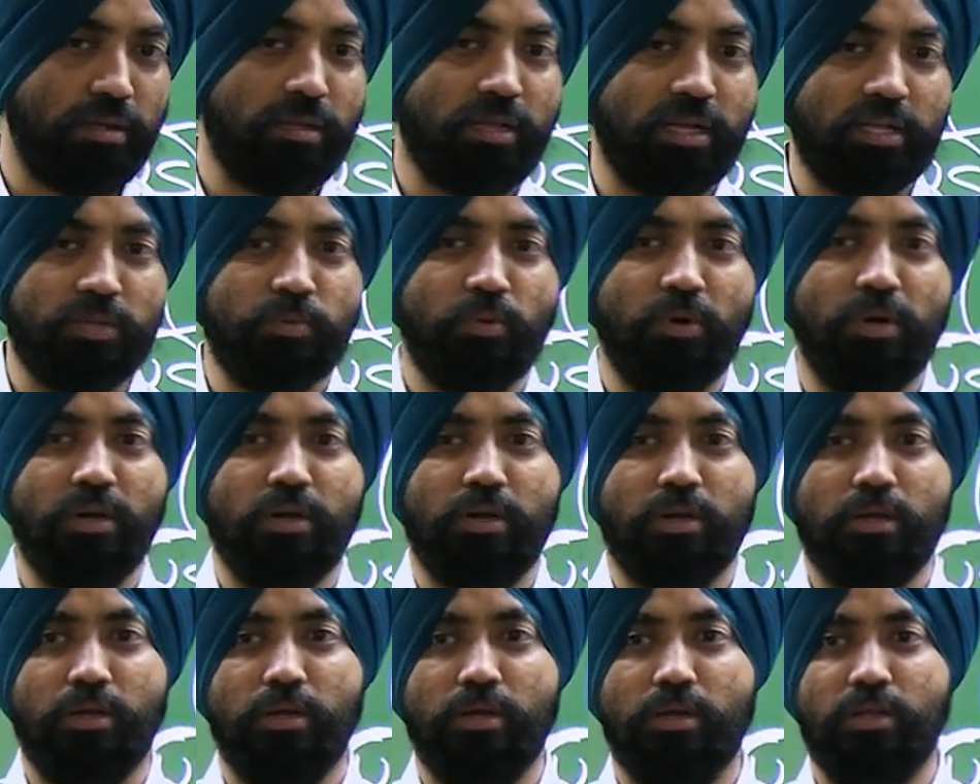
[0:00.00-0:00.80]
That's
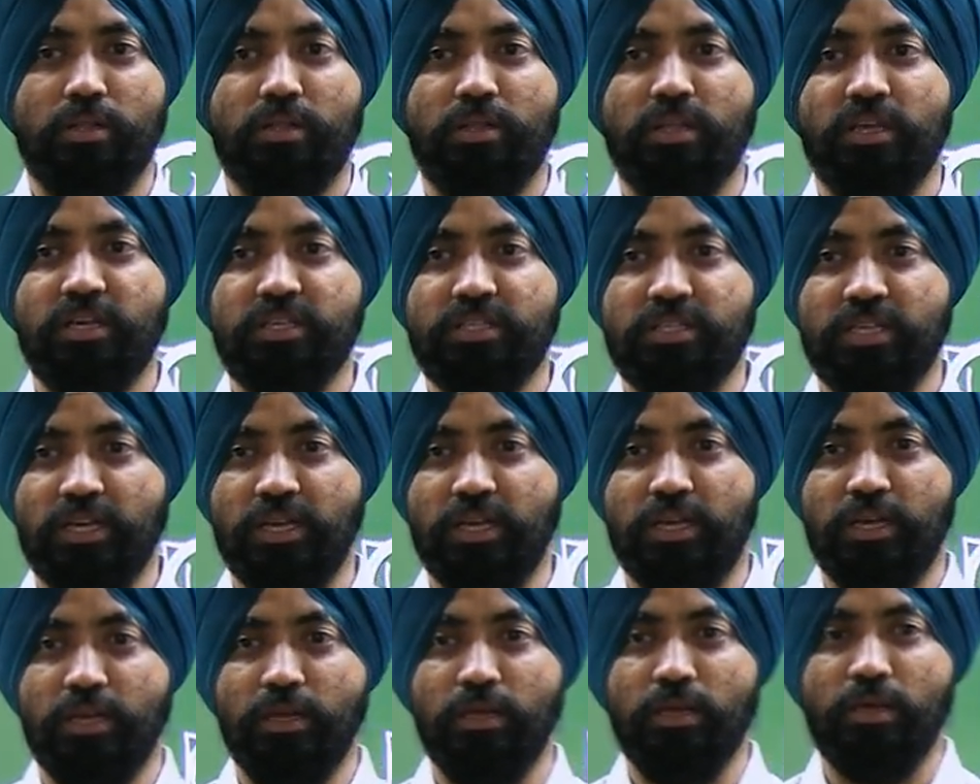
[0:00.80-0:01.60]
what they
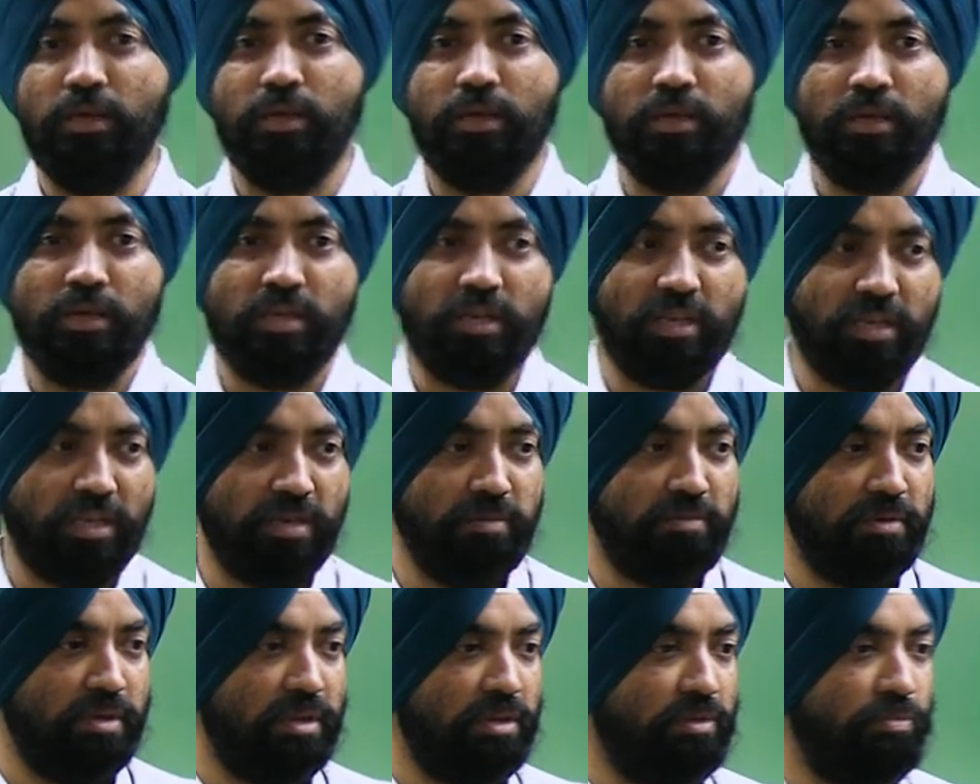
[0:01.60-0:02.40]
say.
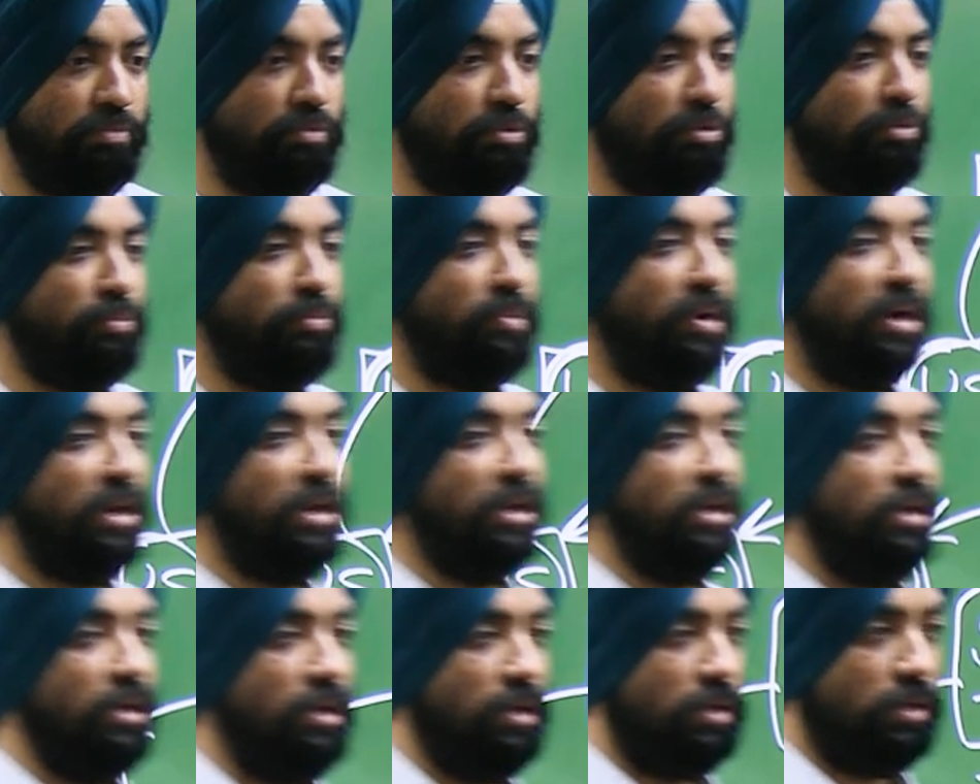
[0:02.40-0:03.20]
Even if you
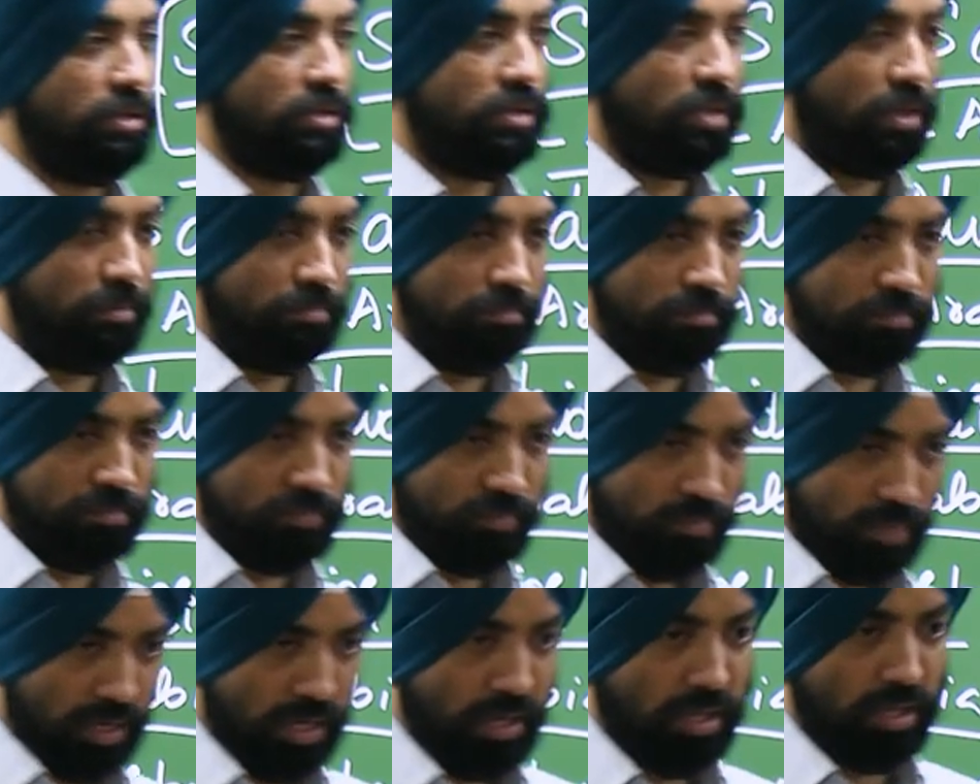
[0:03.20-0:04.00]
bury
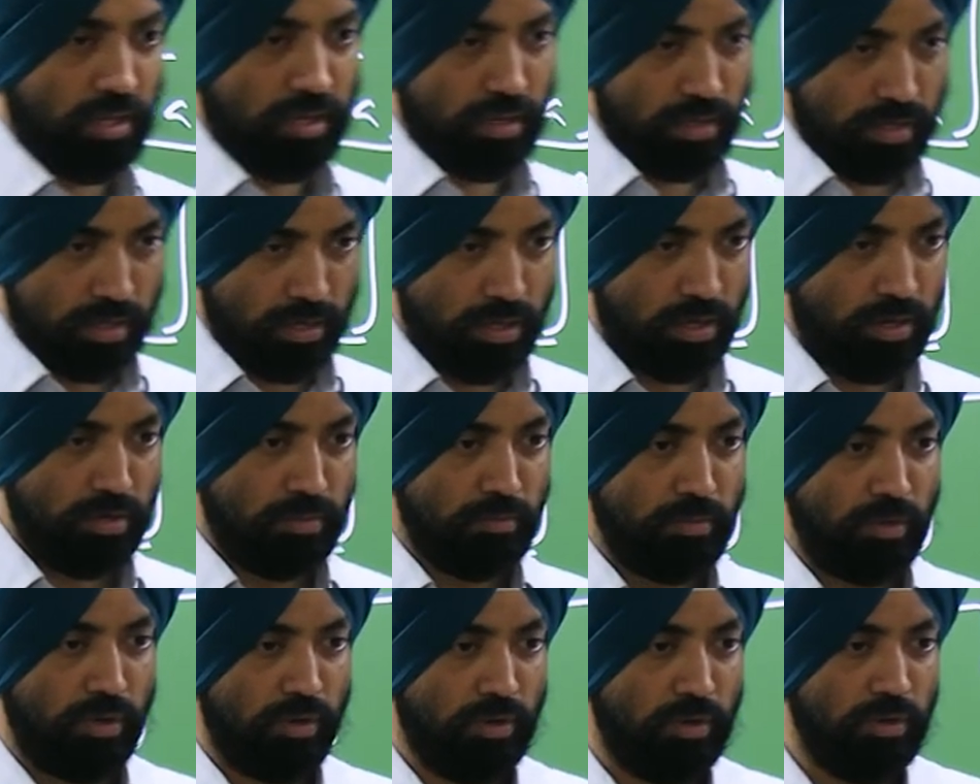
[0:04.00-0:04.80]
somebody
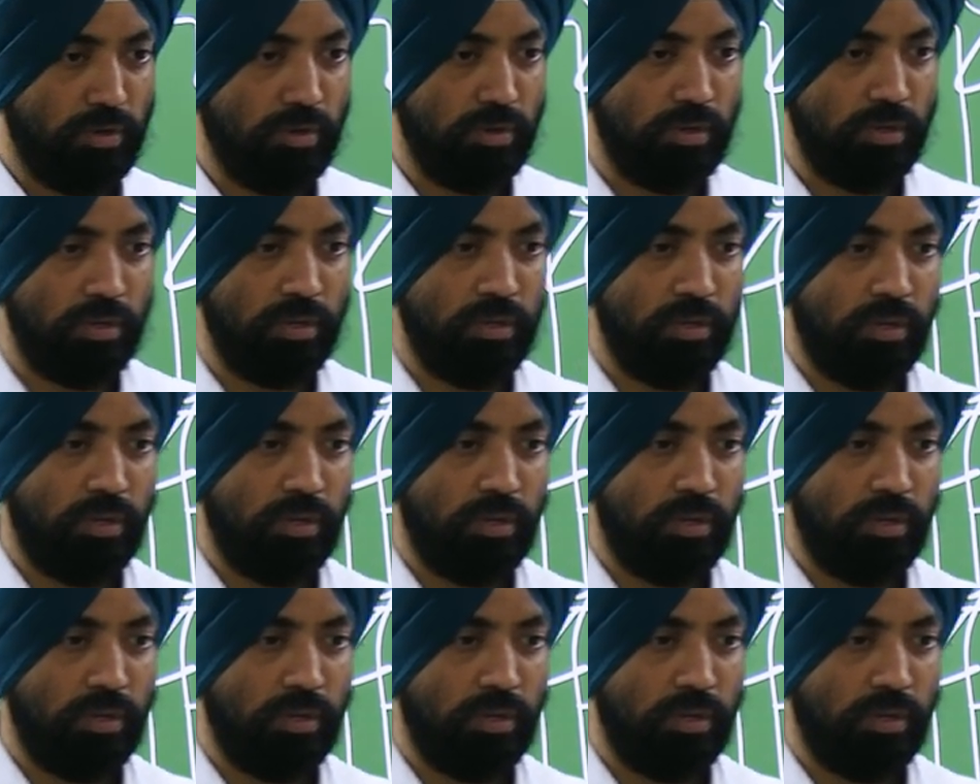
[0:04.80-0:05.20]
down below,